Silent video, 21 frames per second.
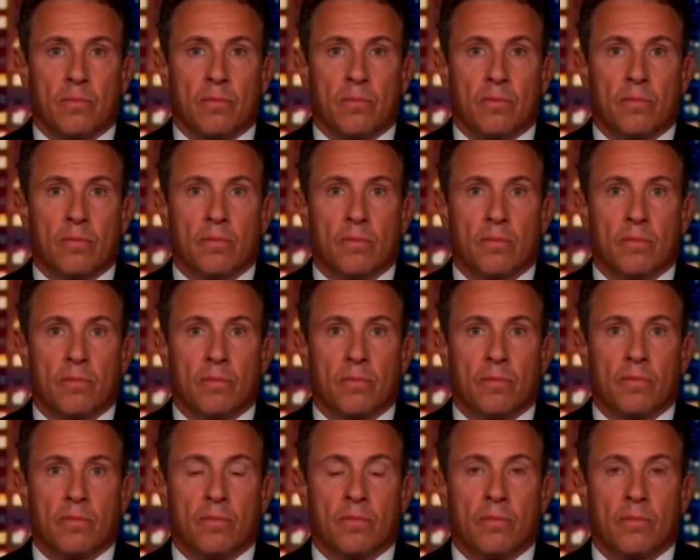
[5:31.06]

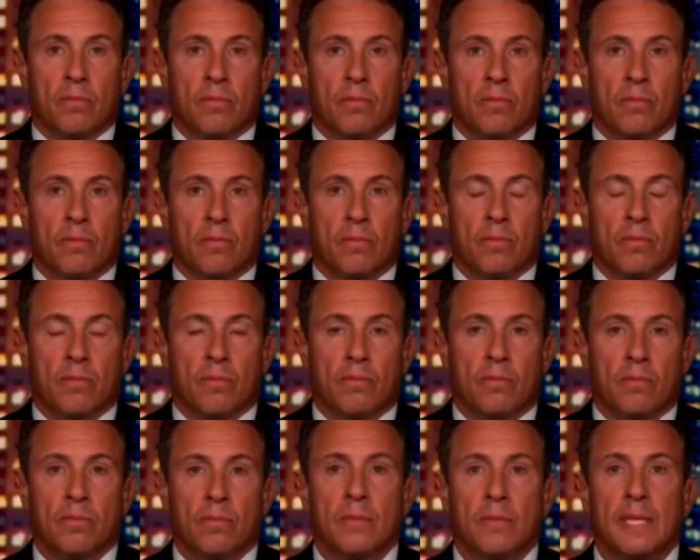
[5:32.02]

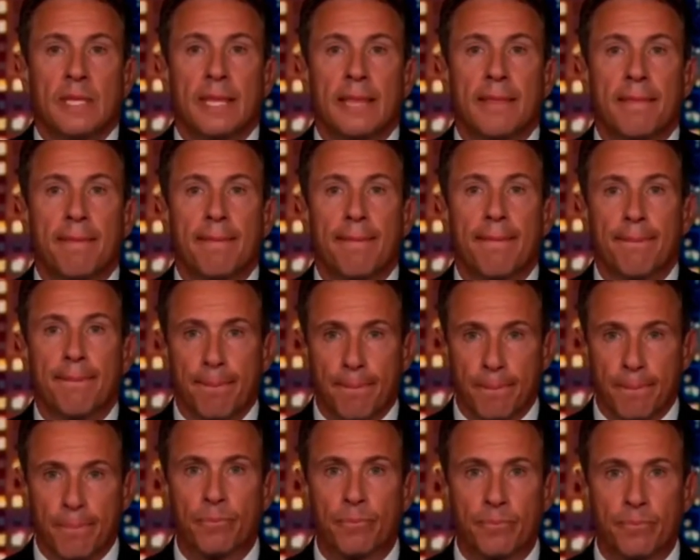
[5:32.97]

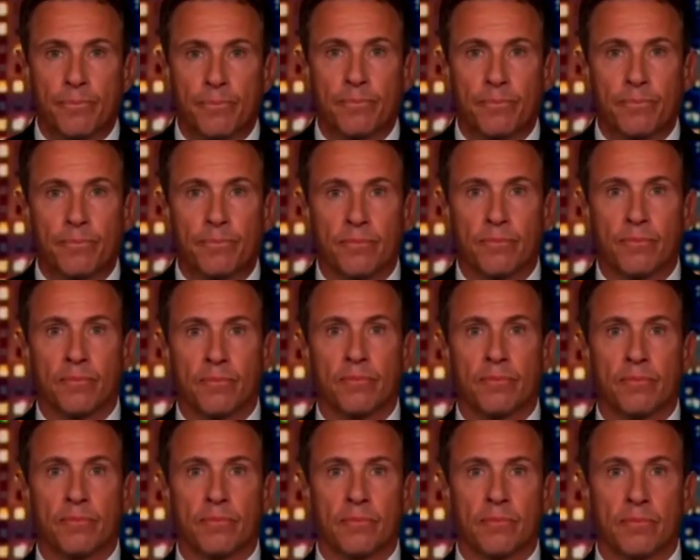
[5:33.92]

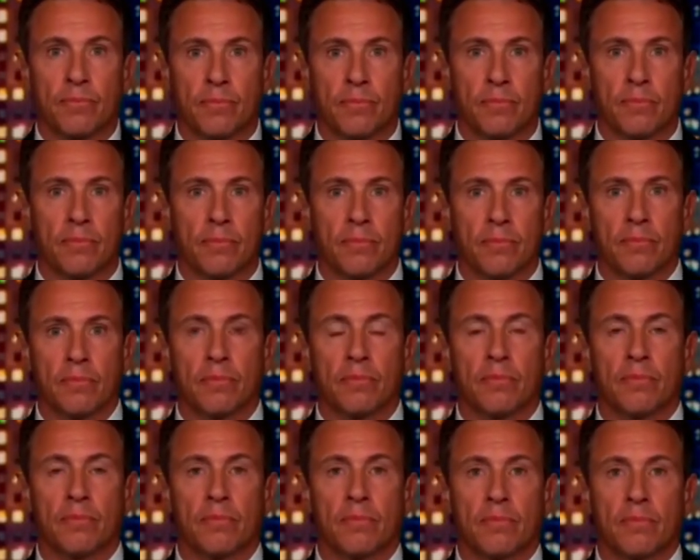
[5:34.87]

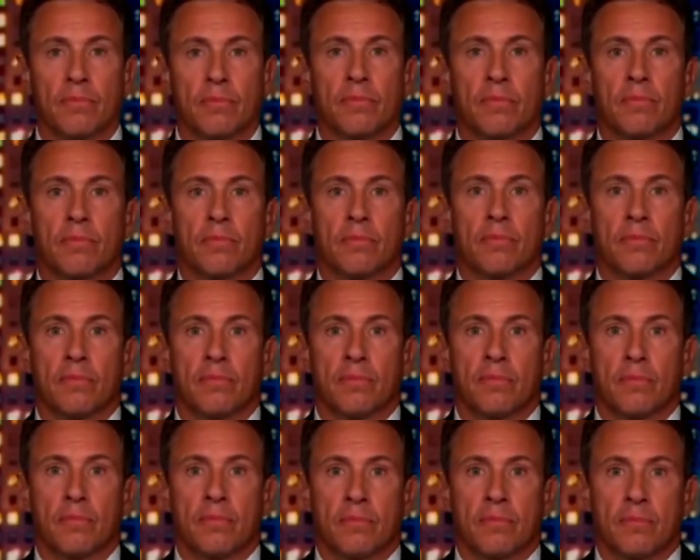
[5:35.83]

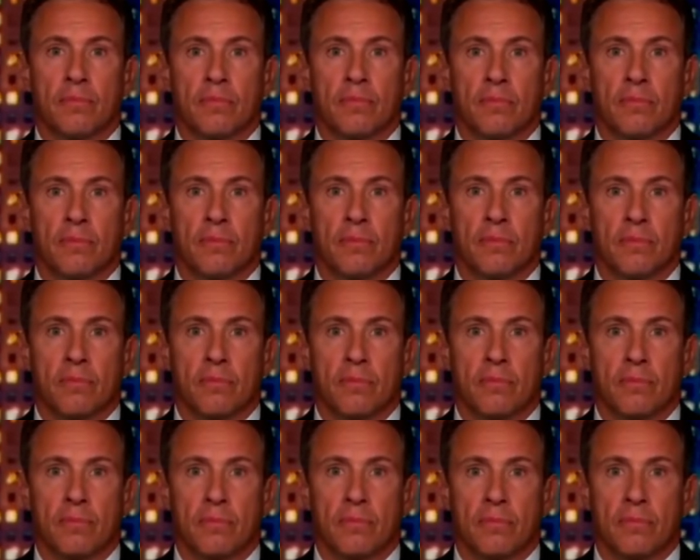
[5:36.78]

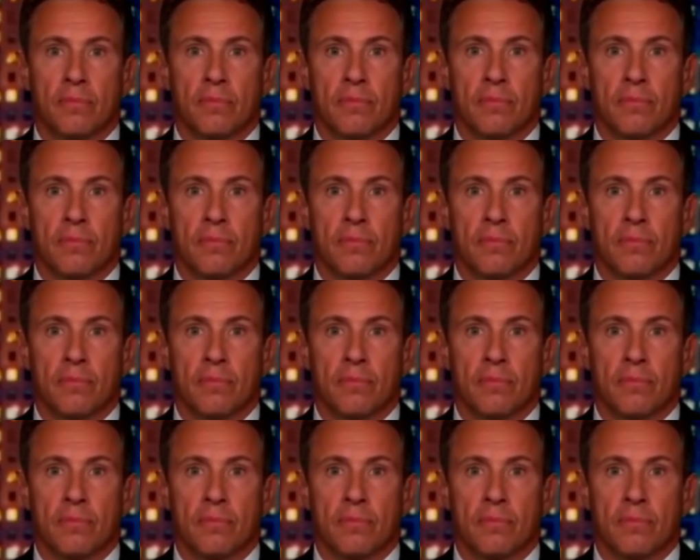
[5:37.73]
(not speaking)